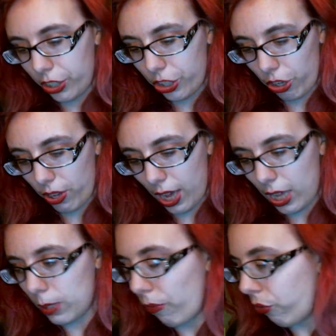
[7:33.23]
to show you
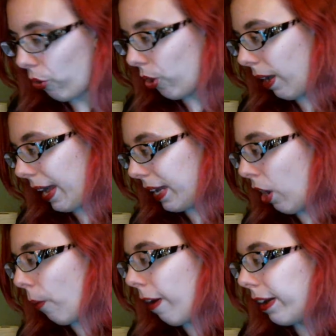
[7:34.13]
guys before I
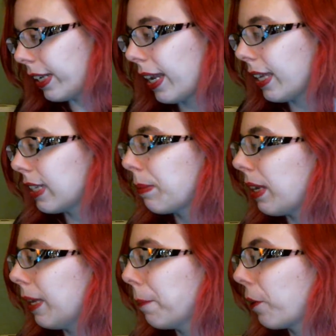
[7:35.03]
go on getting into my lip